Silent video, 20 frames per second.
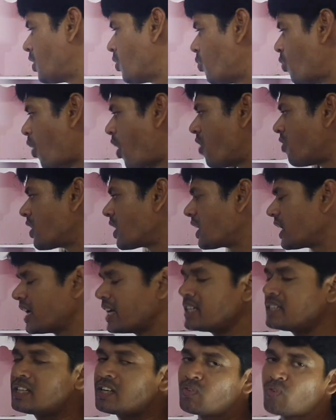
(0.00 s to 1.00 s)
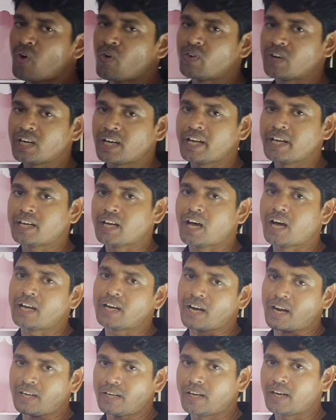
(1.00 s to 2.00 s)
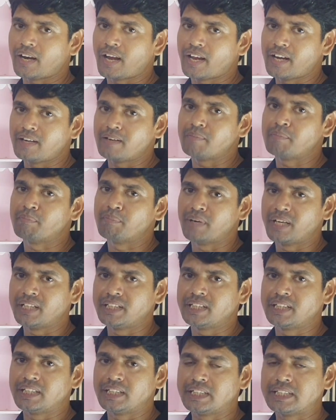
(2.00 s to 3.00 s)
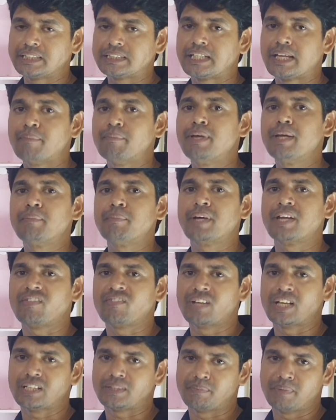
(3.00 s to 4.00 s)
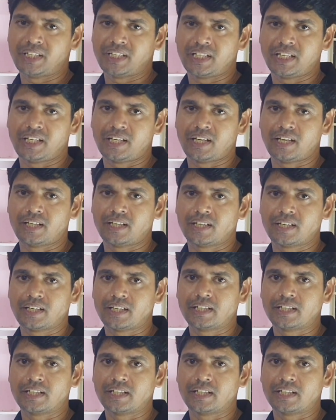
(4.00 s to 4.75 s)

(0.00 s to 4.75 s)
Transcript: either overlain or underlain by the semi-pervious material,